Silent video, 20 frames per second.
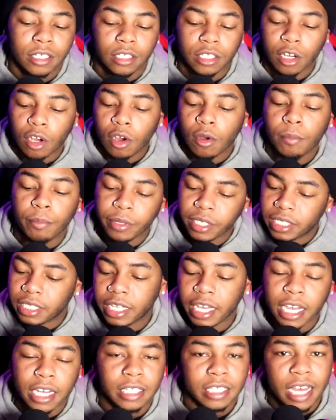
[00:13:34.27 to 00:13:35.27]
don't be
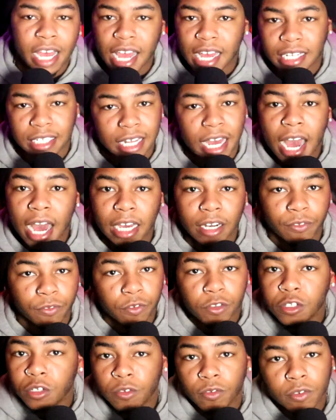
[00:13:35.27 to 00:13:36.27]
scared to ask God to
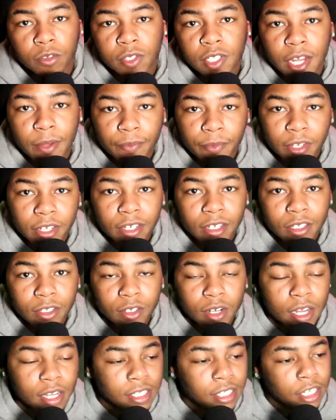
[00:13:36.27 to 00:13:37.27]
free you from something. You
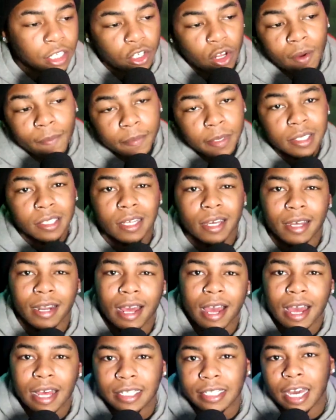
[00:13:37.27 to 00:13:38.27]
know what I'm saying? Don't be scared to
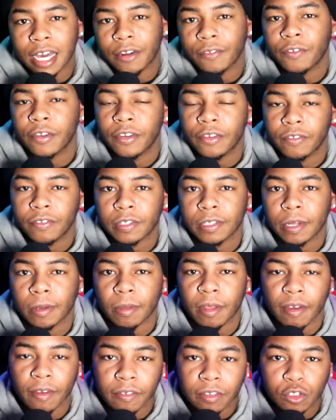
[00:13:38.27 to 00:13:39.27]
ask God to free you from
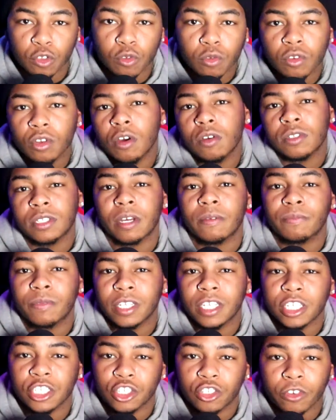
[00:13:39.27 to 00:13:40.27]
something. If you know
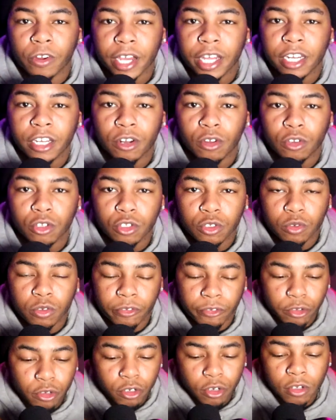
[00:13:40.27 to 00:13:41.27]
something is draining on you, if
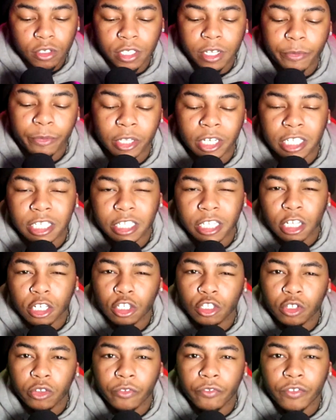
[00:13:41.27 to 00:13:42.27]
you know something is
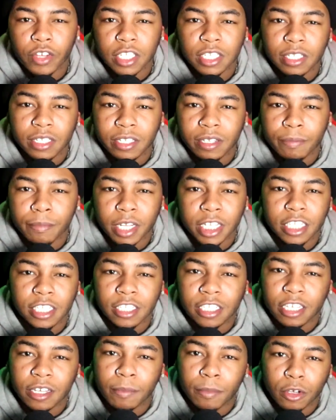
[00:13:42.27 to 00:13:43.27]
killing you physically,
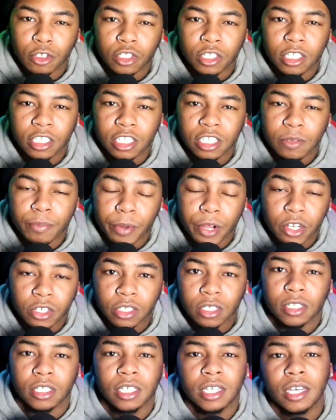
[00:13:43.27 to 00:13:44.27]
mentally, emotionally, and
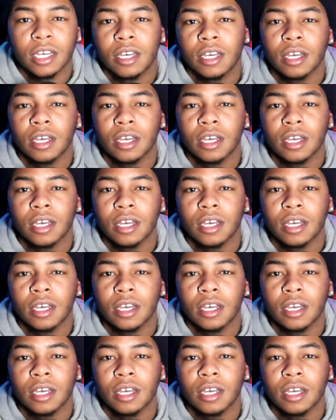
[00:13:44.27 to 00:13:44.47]
spiritually,